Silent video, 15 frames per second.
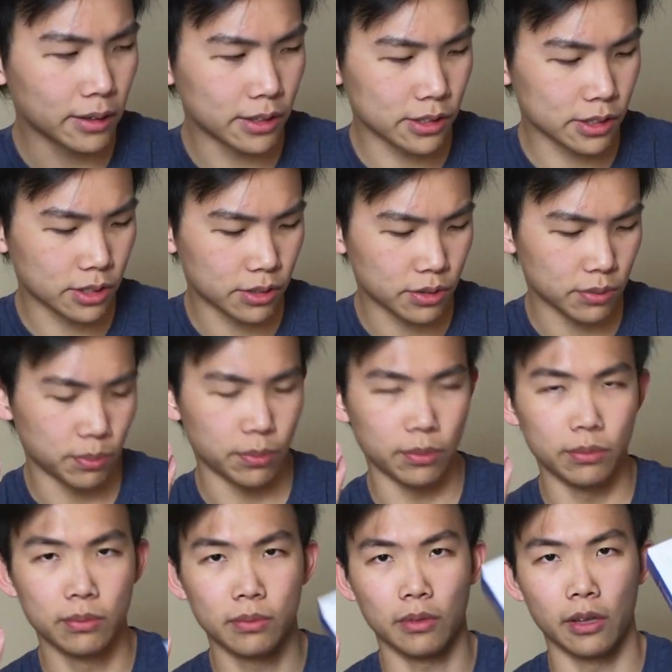And this
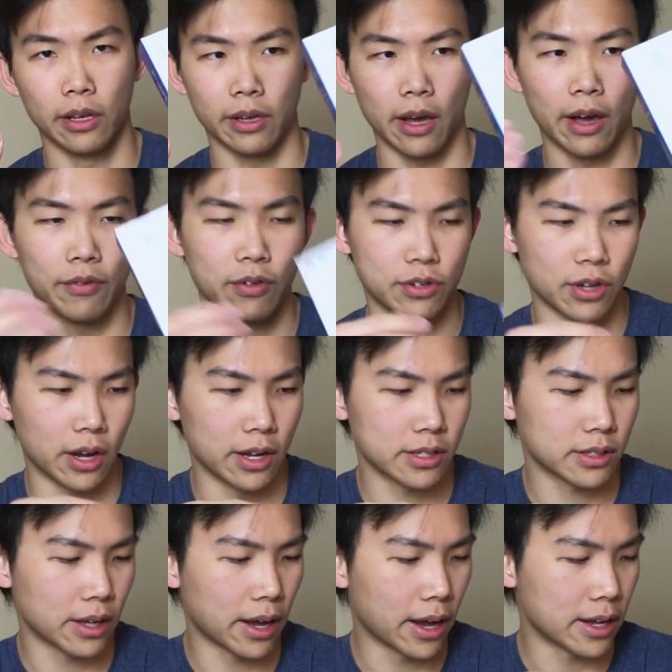is like
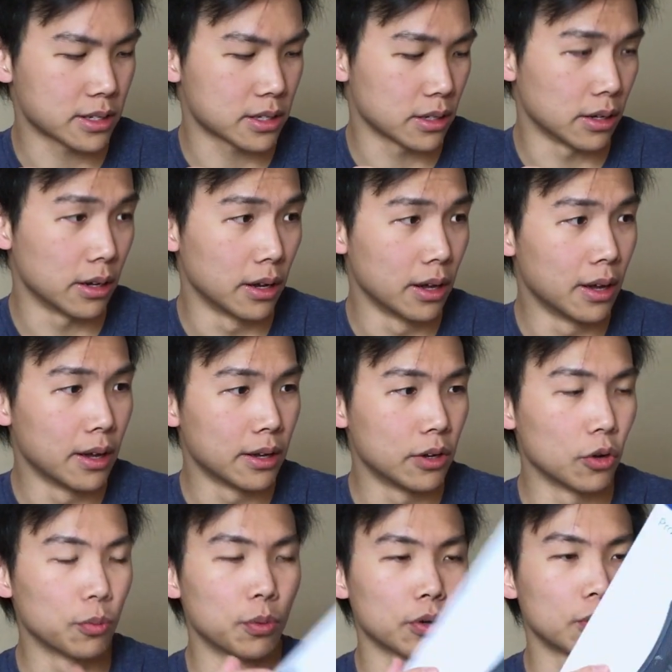advertised as a
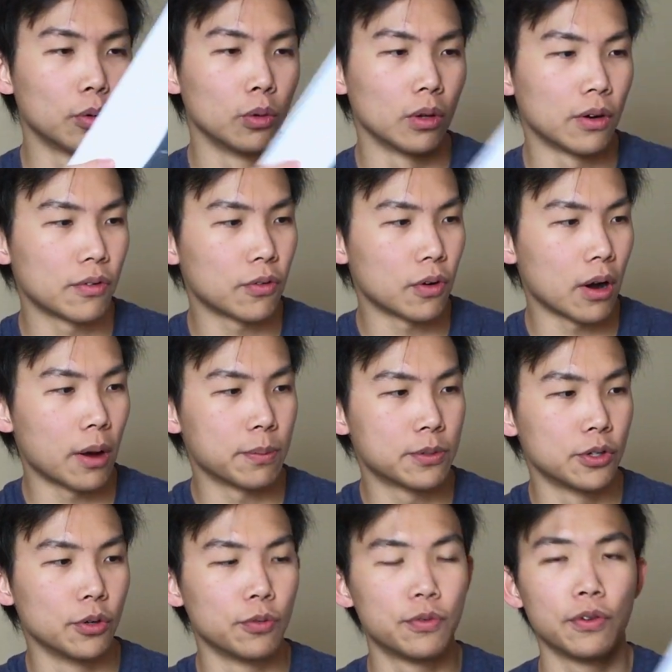notebook cooler
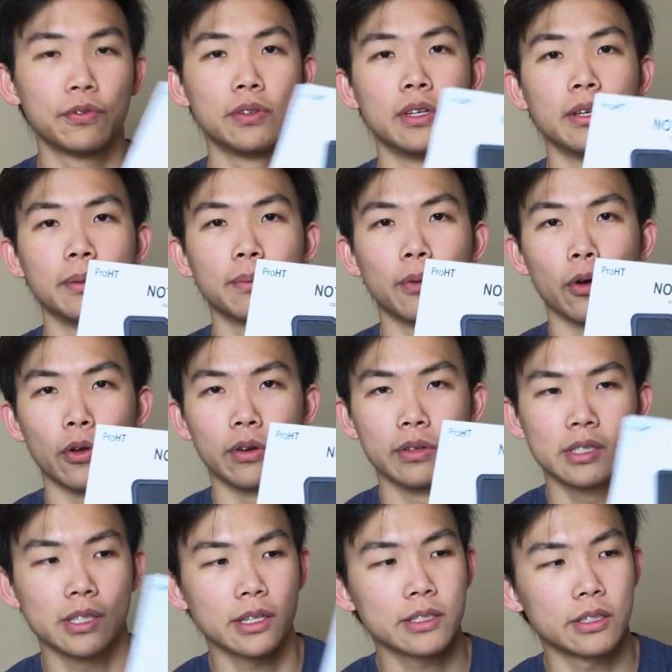for up to
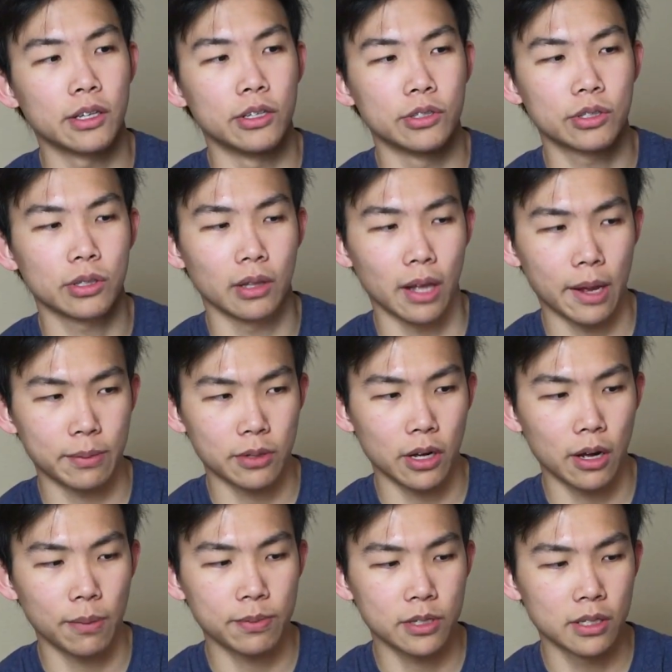15.6-inch
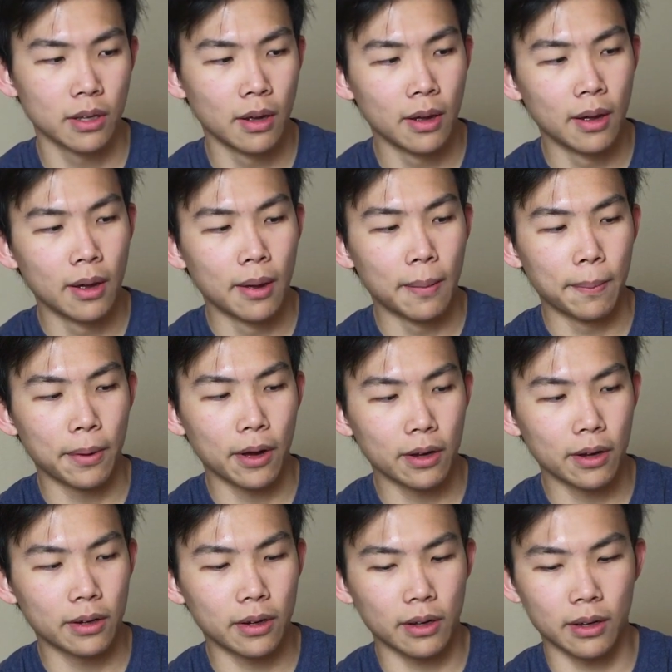laptops.
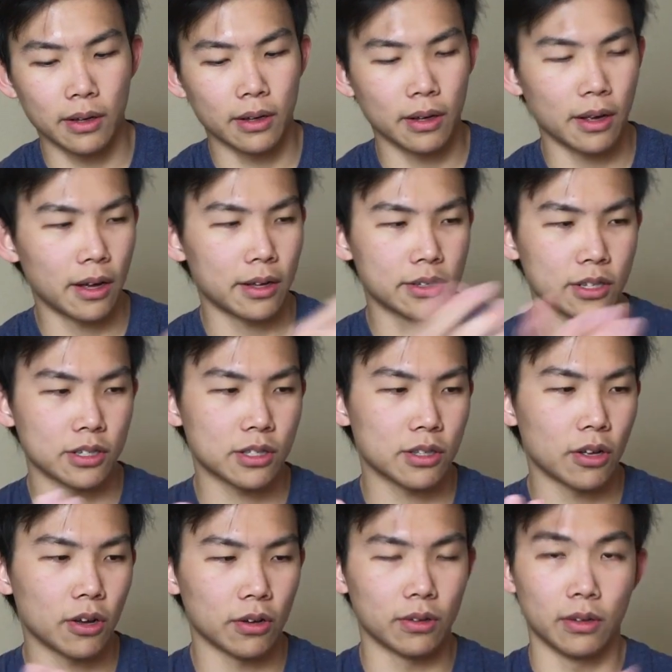But I
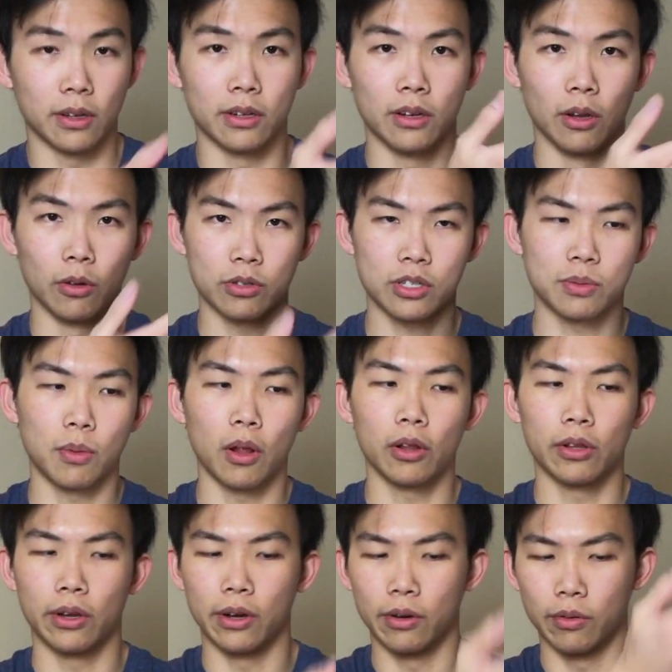just thought it looked
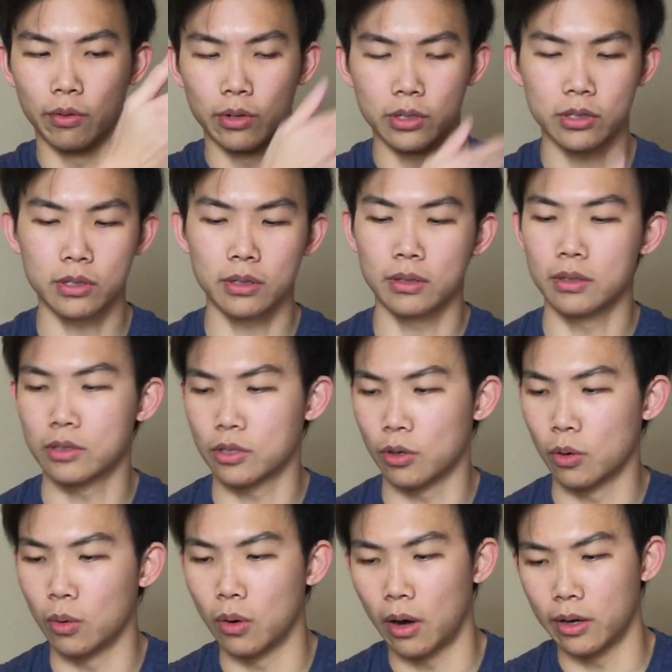smaller than it was,
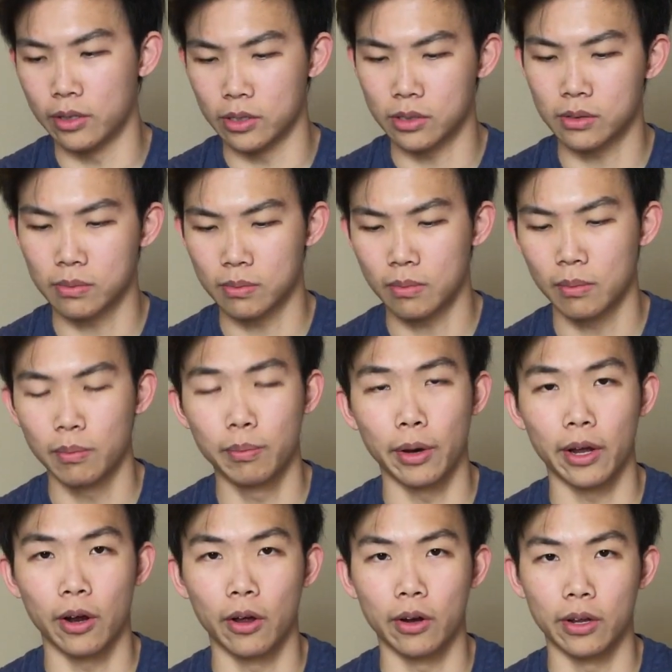so I just
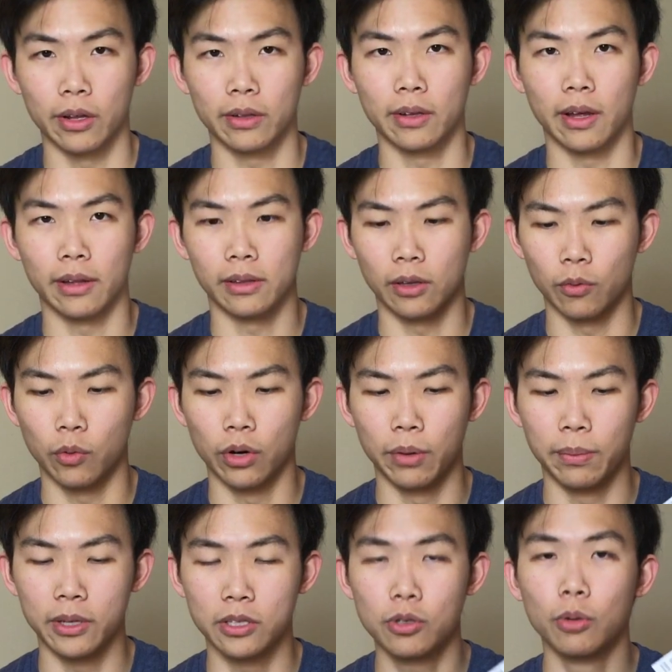bet on it that
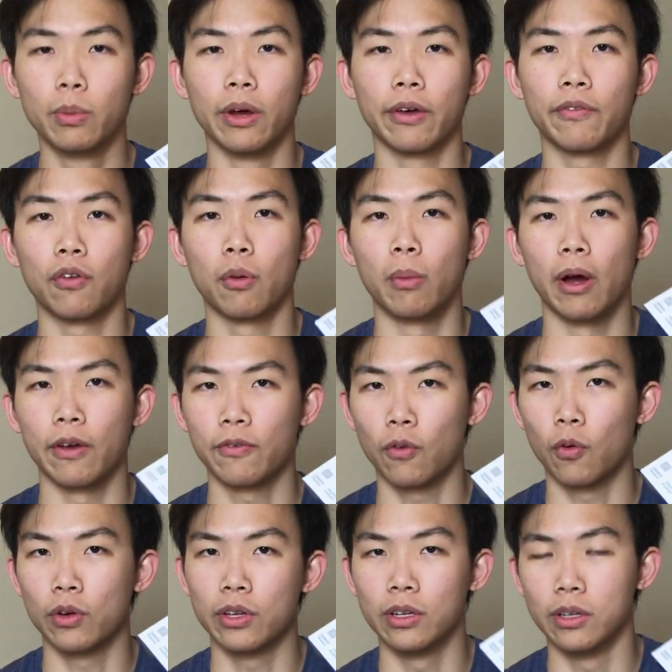it wouldn't be too big for
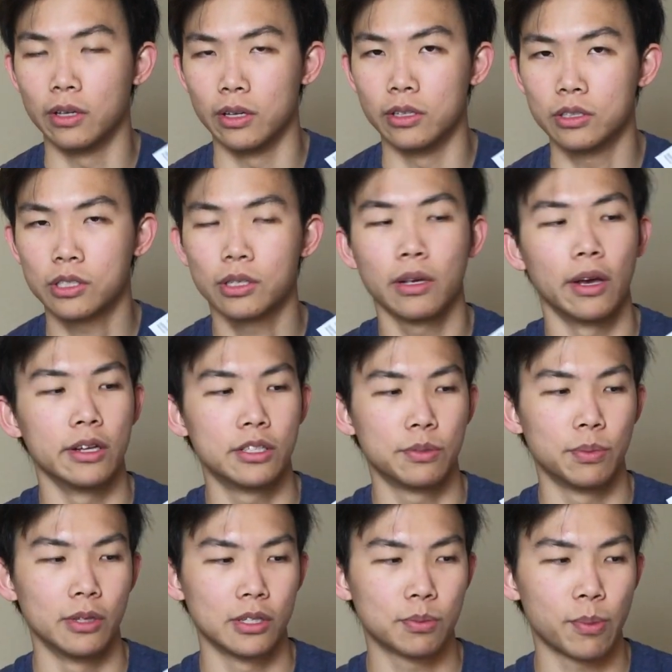my
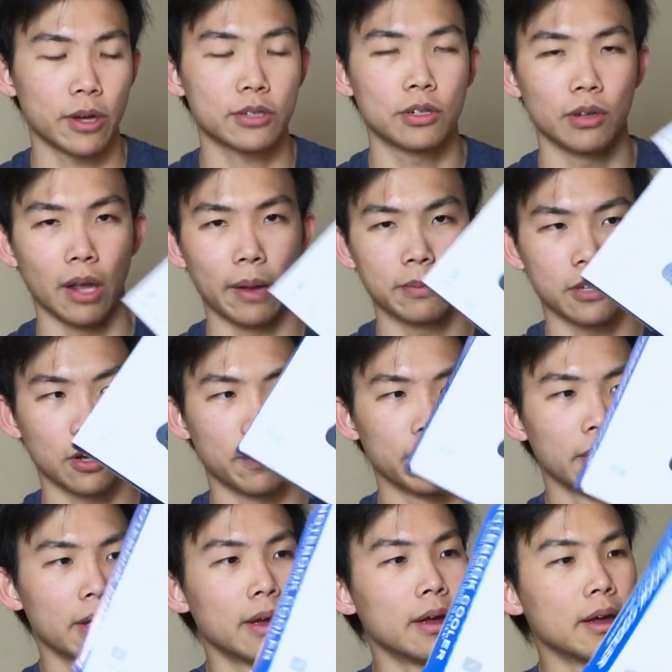14-inch HP Spectre
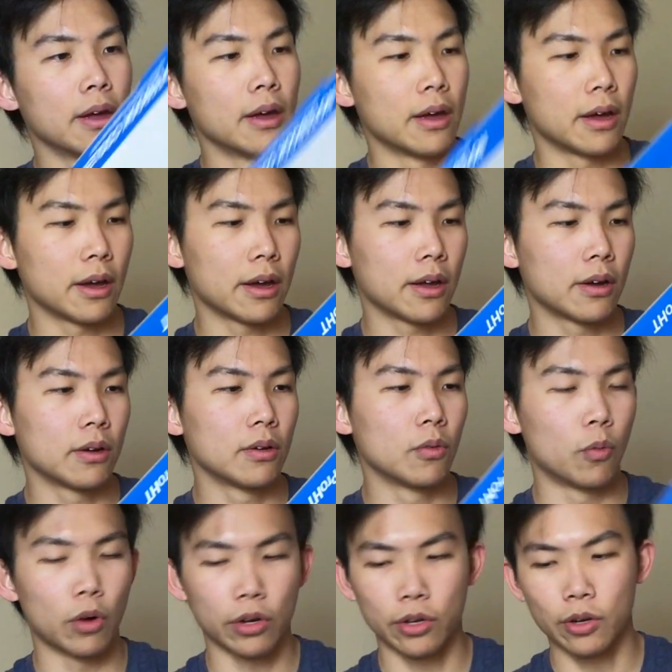laptop.
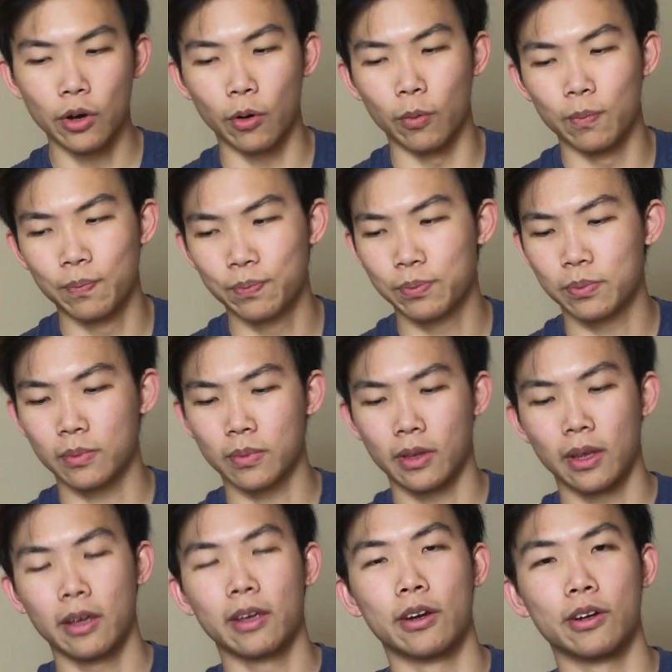And what do you know?
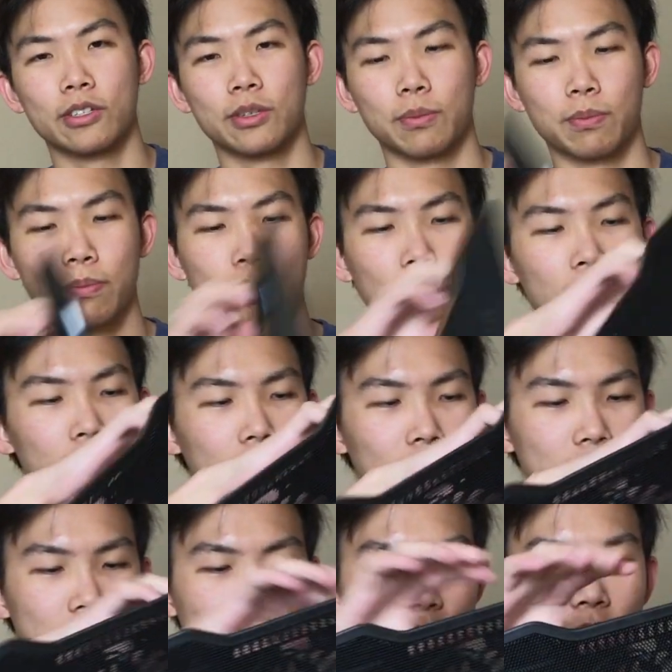Here's the
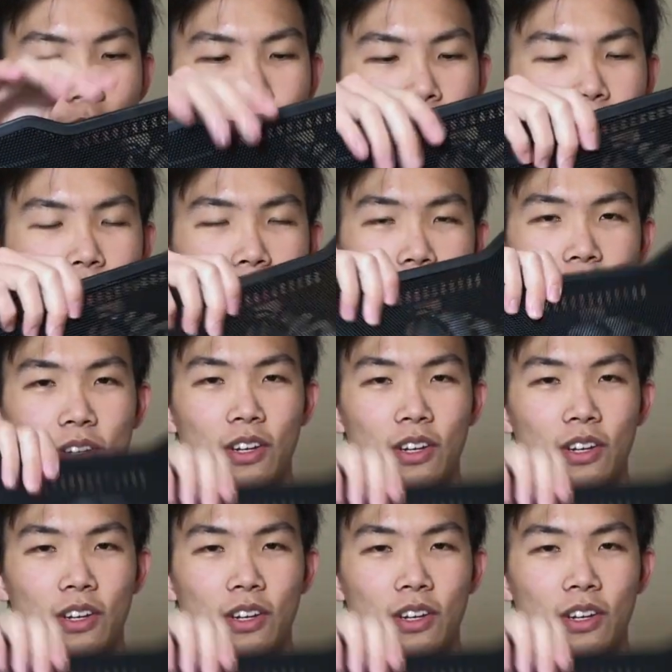product itself.